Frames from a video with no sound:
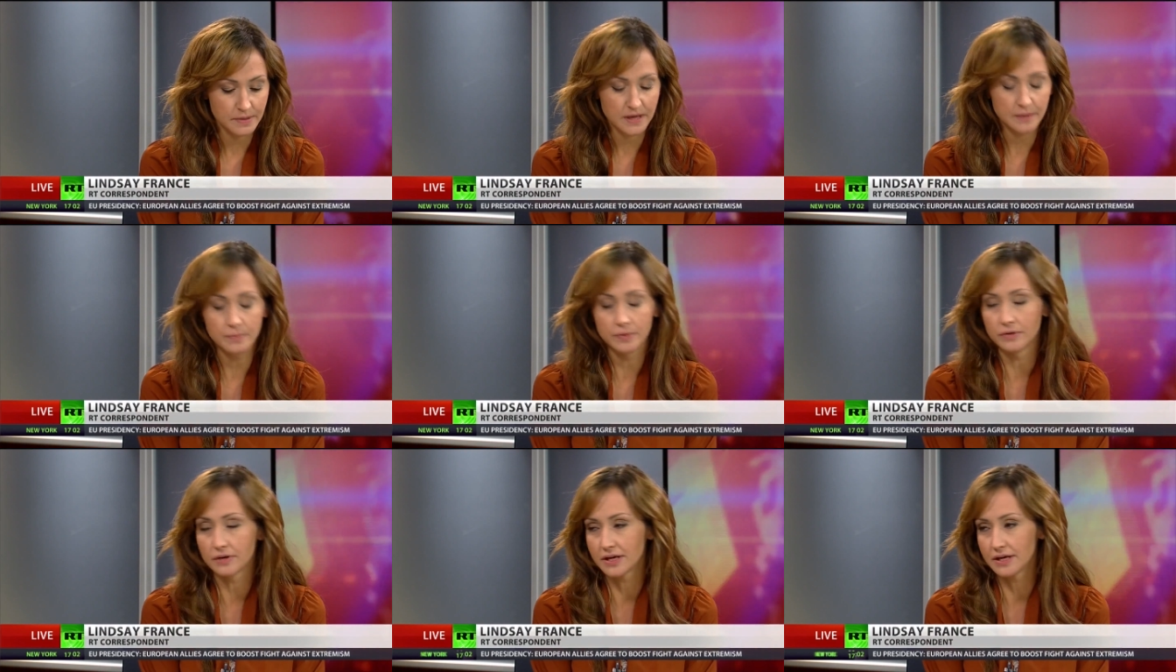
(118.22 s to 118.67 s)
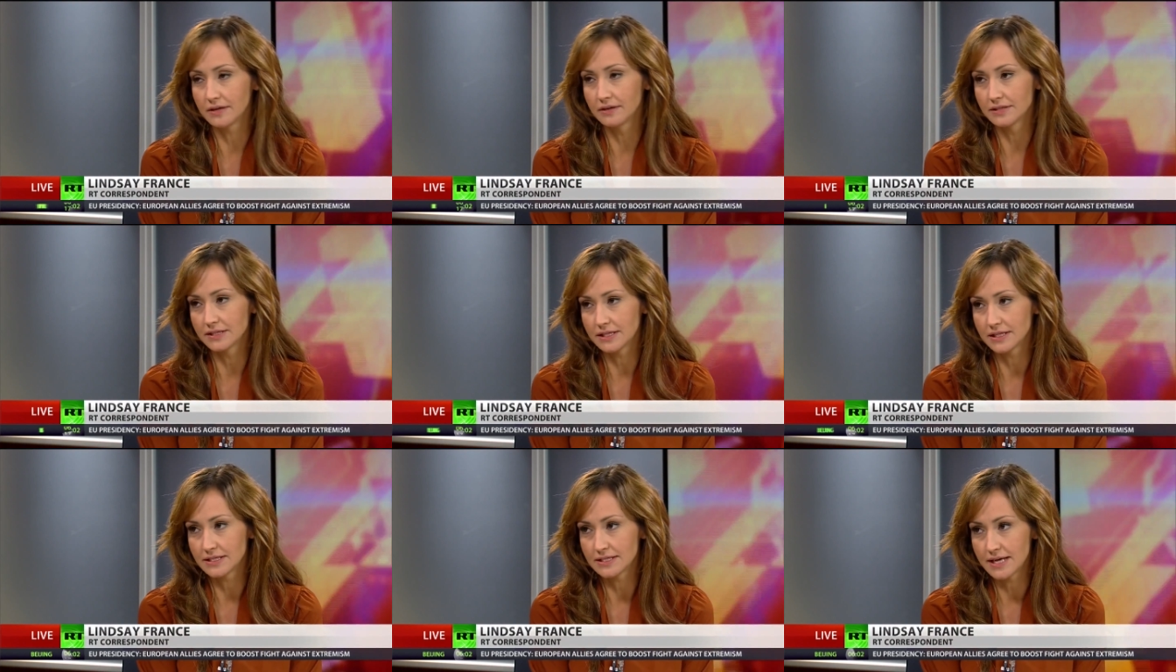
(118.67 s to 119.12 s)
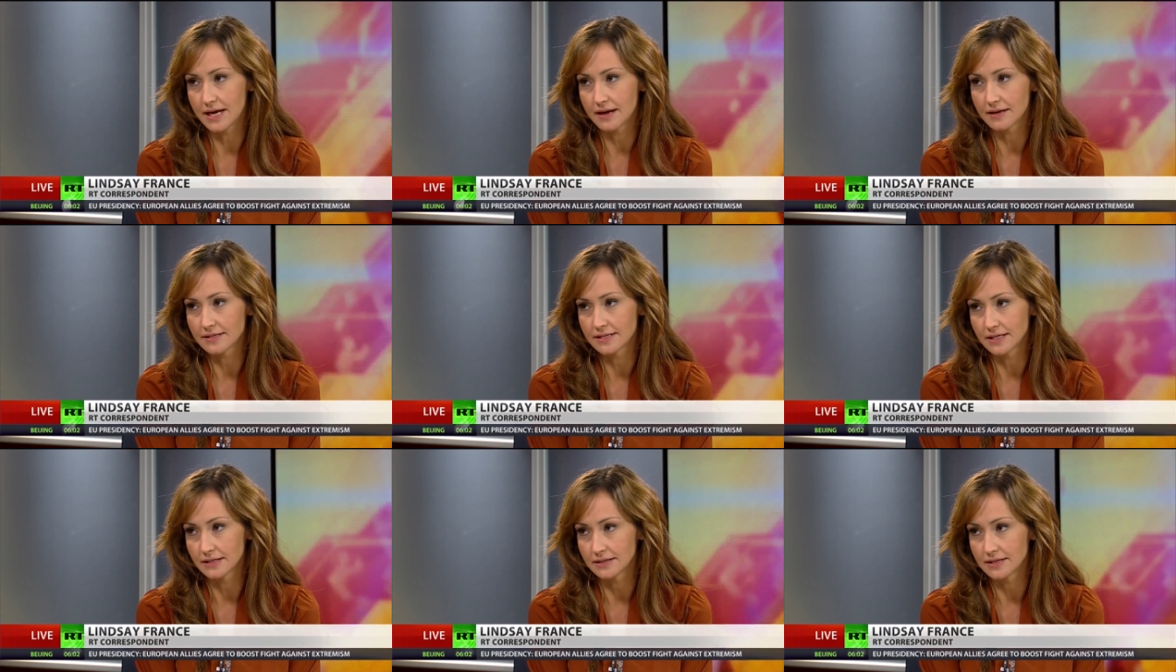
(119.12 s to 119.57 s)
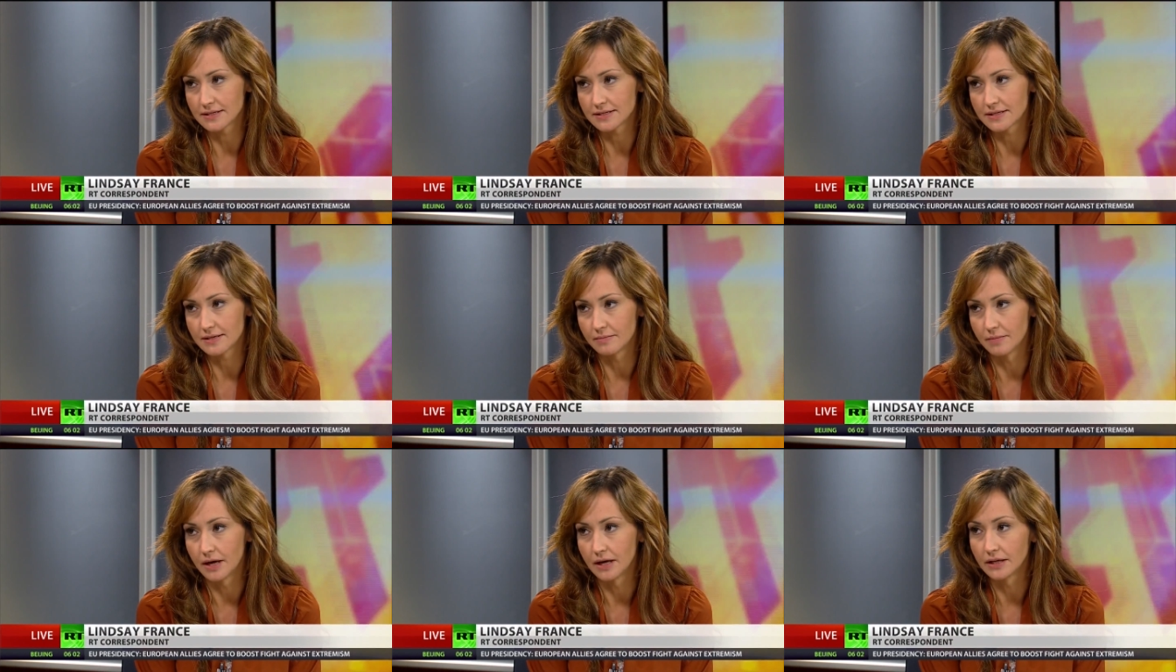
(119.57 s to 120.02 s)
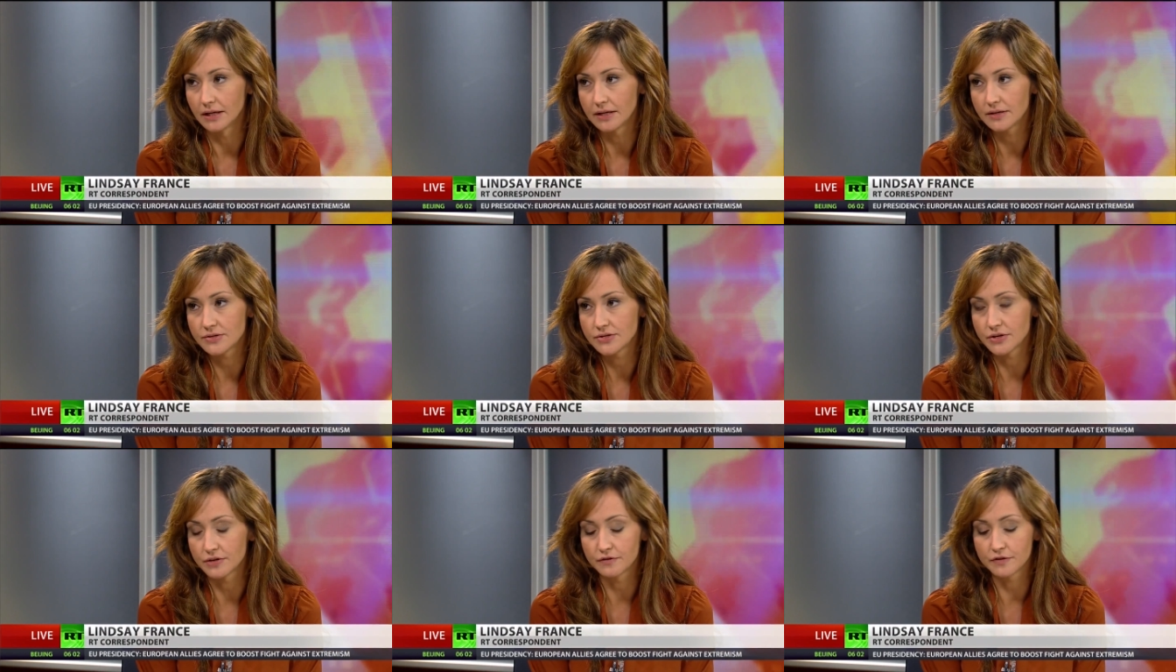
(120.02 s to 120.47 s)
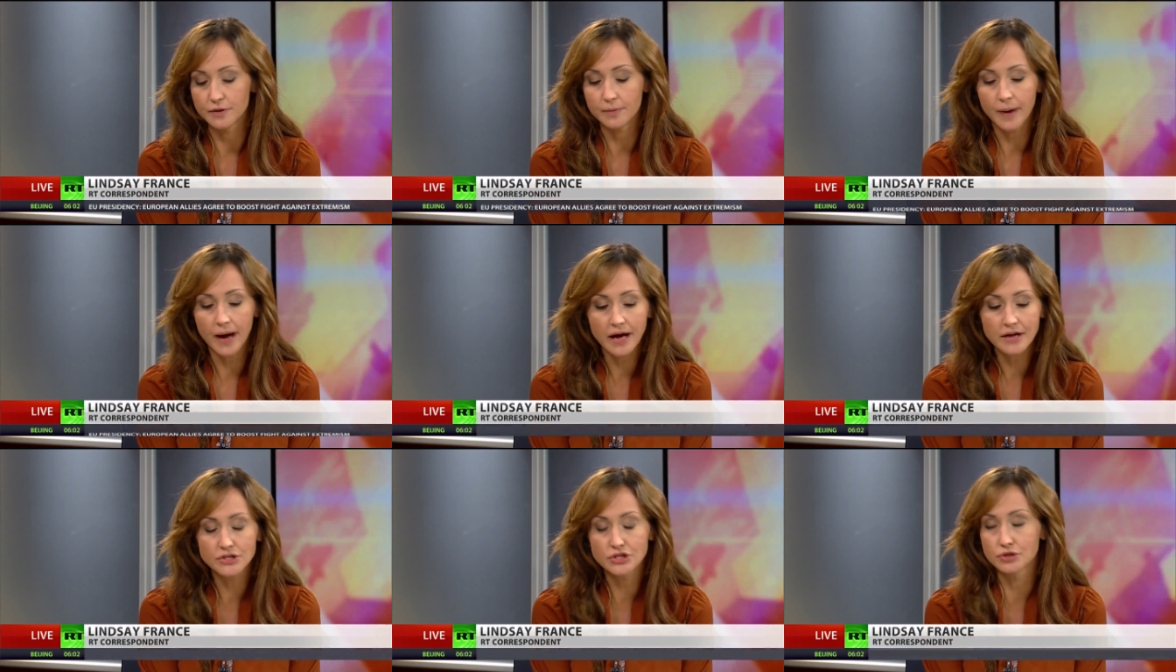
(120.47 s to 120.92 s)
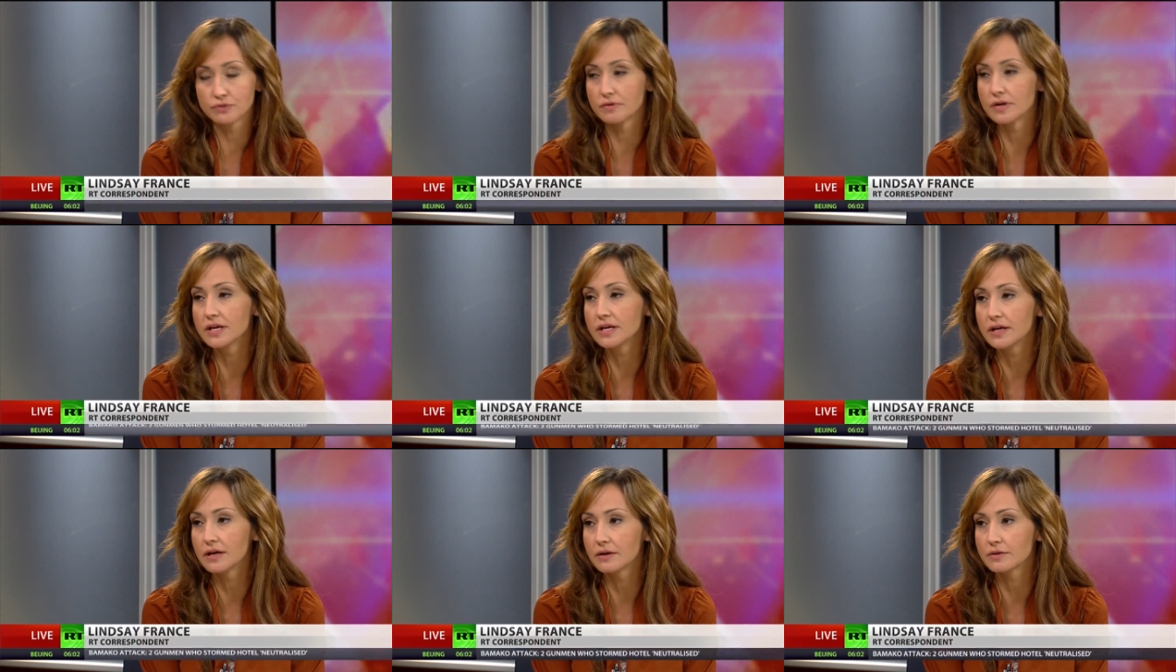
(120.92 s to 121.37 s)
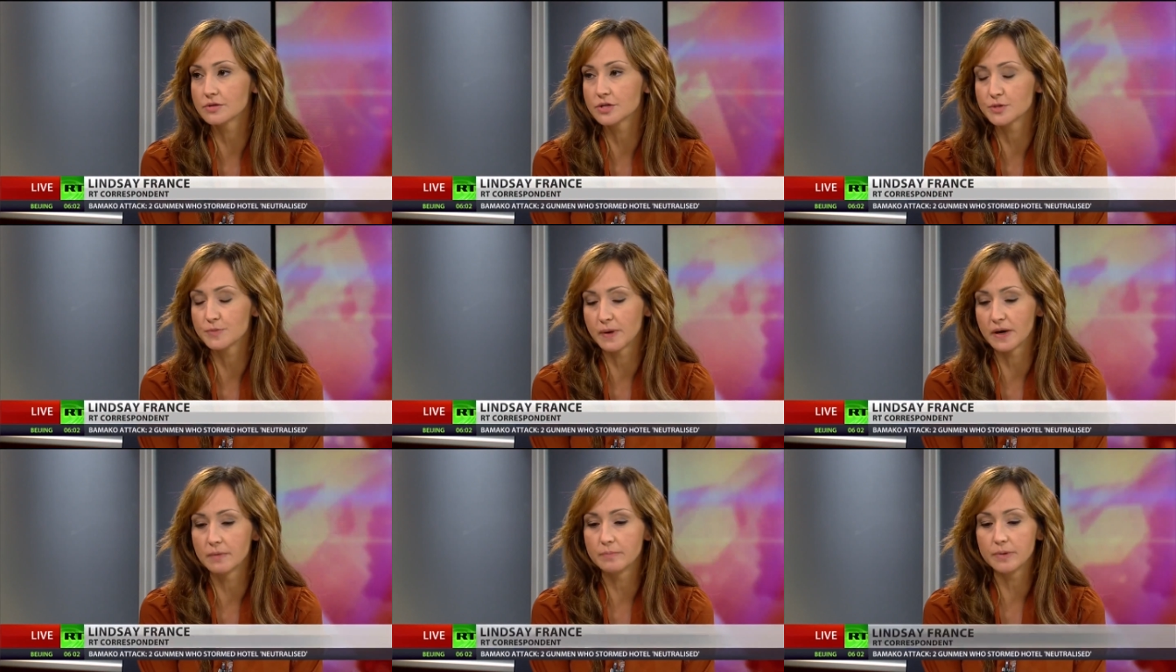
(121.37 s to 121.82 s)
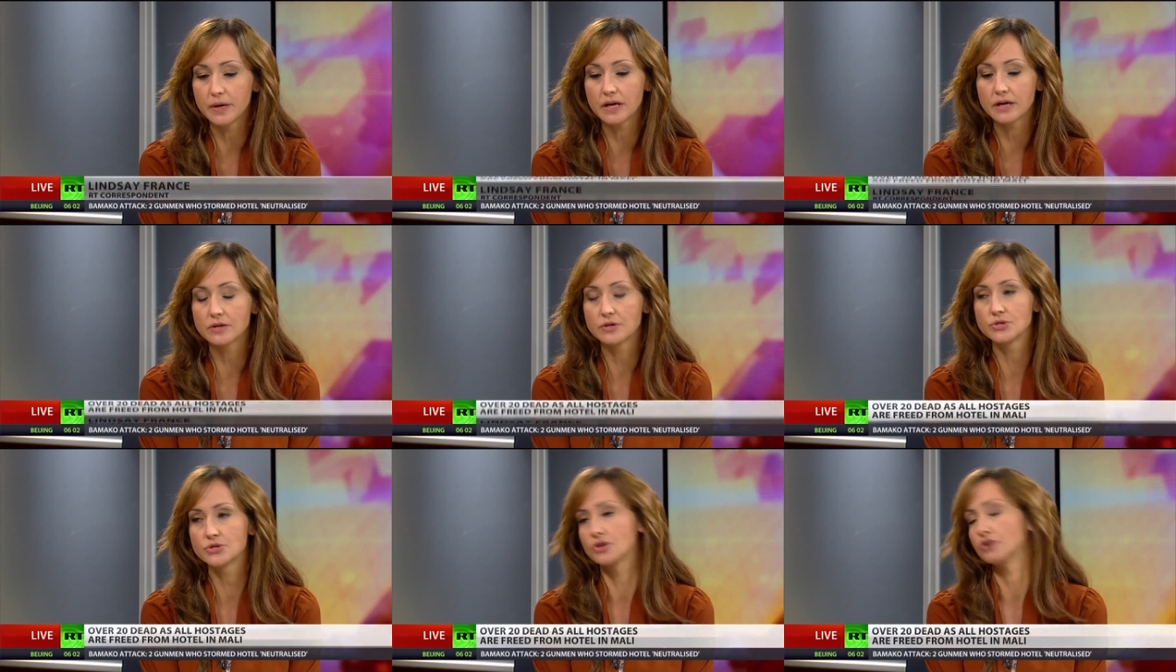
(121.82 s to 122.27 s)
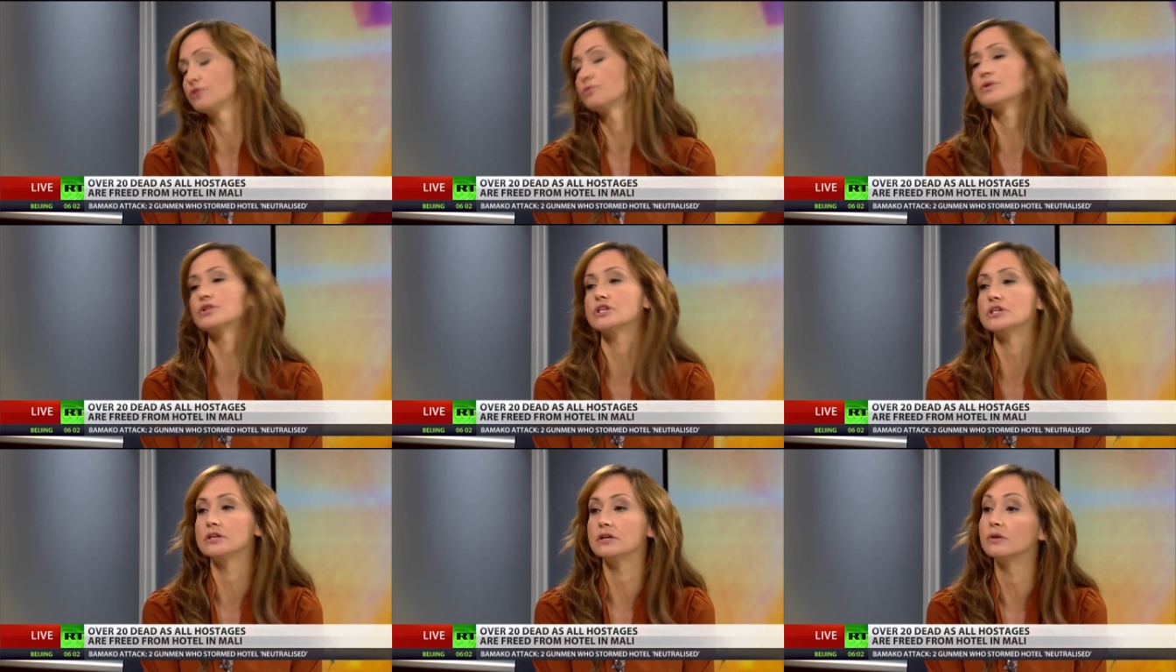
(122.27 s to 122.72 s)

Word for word: people killed in attacks like this in Mali. So for the past 3 years, it's been a big concern with the